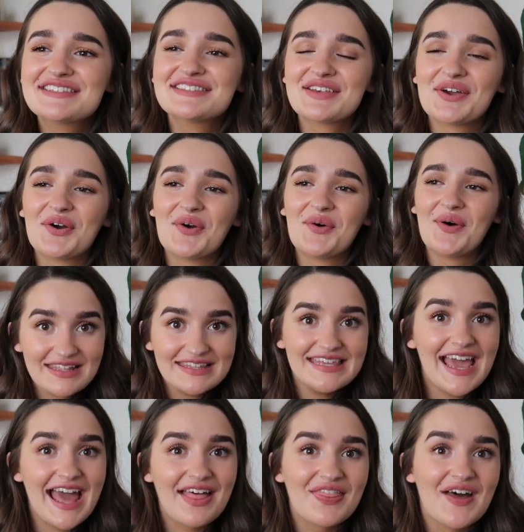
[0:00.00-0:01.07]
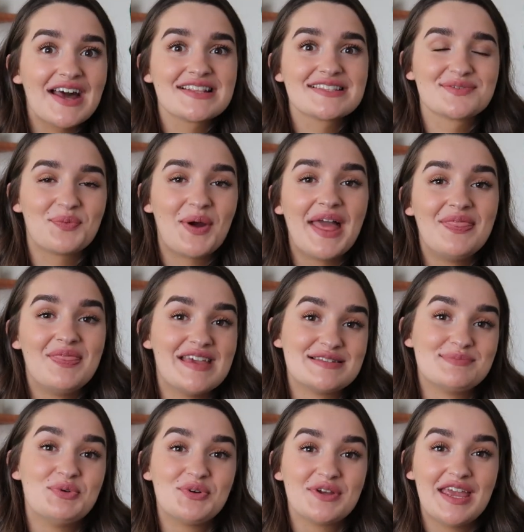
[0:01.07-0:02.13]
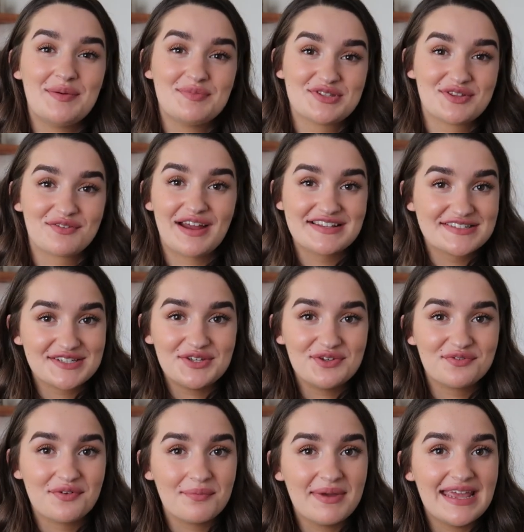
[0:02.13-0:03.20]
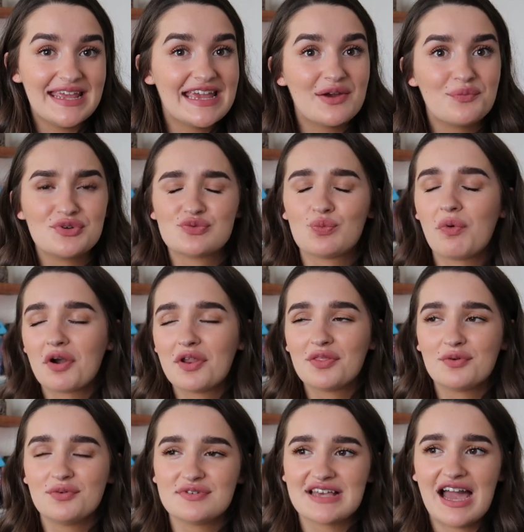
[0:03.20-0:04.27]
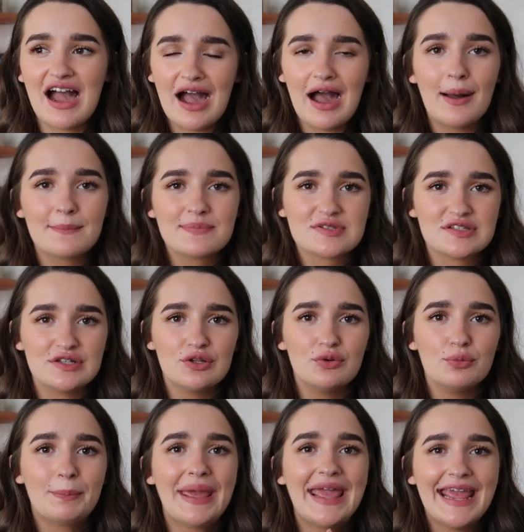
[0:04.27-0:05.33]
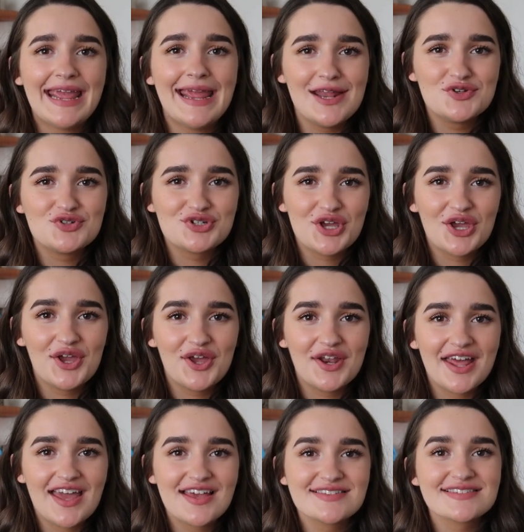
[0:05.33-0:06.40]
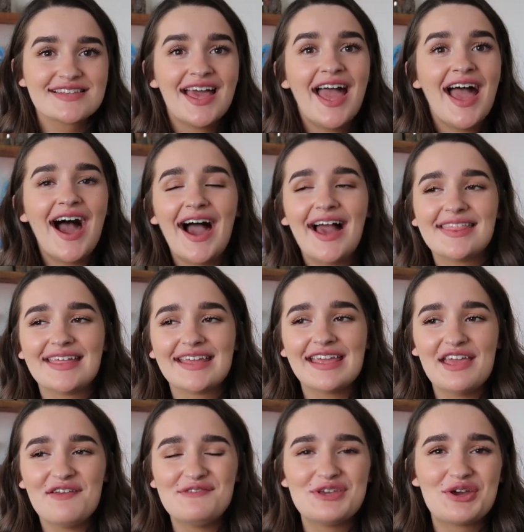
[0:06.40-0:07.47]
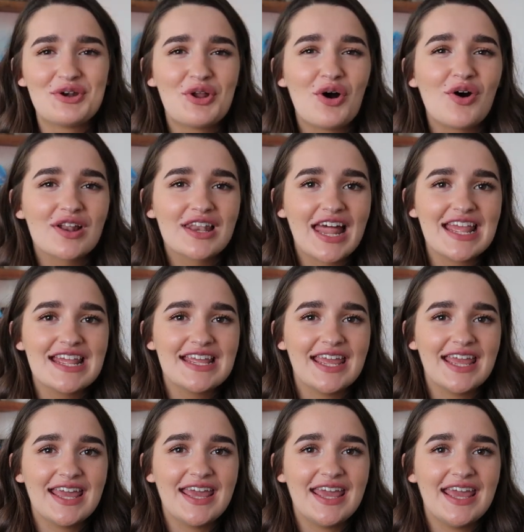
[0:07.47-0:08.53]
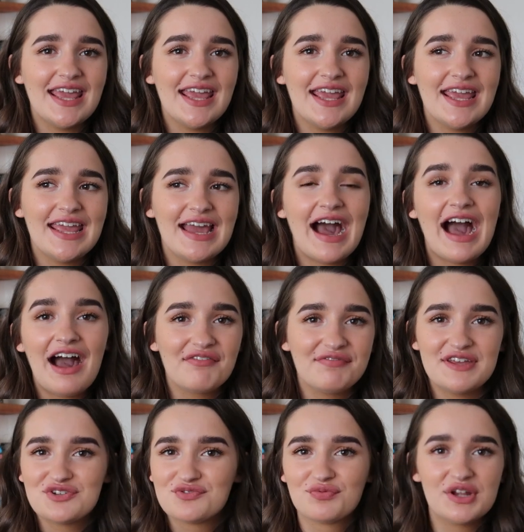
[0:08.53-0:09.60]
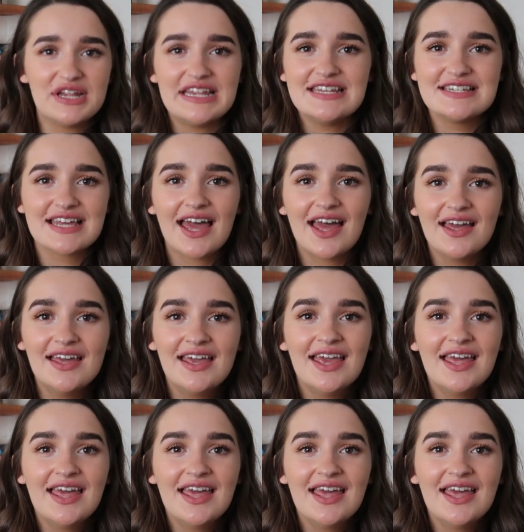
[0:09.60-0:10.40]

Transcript: So yeah, that's when this book came to the rescue for me. It was one of those absolute page turners. I think if you're not like a avid reader,